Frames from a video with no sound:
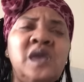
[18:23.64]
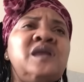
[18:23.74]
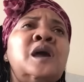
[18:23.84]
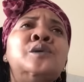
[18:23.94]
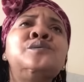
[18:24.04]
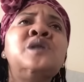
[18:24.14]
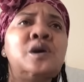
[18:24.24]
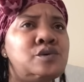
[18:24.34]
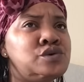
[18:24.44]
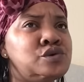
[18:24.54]
He don't
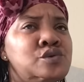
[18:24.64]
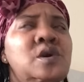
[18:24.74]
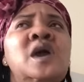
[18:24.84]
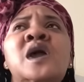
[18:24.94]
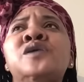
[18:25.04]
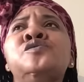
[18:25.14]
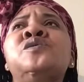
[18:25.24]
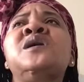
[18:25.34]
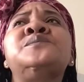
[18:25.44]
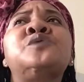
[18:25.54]
know you. And you
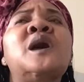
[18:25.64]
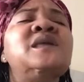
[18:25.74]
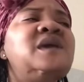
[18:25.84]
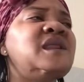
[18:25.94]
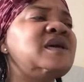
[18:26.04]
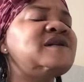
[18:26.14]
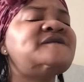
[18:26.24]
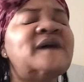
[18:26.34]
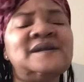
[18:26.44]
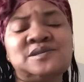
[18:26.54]
keep trying to get in his
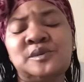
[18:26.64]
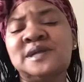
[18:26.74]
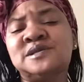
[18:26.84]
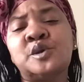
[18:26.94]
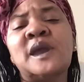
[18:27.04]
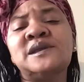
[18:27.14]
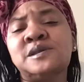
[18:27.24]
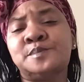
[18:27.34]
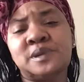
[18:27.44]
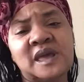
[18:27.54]
face when he's trying
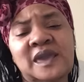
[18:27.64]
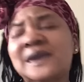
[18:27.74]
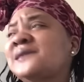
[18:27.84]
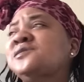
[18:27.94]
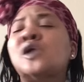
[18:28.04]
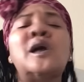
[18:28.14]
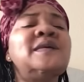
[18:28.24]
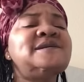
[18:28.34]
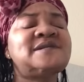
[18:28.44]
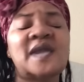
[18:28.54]
to play. And it's all
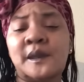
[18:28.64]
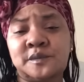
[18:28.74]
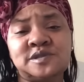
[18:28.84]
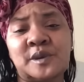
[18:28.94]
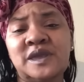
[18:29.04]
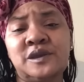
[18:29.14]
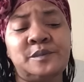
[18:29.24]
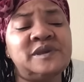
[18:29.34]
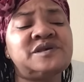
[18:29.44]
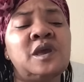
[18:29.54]
these cameras right here.
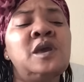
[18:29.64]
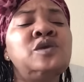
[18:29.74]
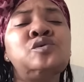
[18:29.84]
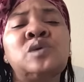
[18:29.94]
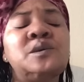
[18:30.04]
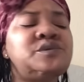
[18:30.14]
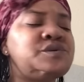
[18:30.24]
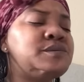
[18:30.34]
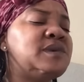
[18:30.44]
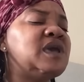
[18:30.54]
Bitch, you get
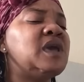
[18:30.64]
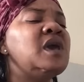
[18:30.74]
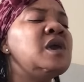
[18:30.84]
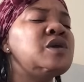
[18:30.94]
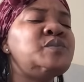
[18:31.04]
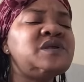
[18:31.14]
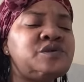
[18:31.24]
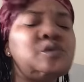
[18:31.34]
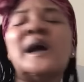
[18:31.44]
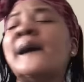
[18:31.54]
what you get. Bitch, you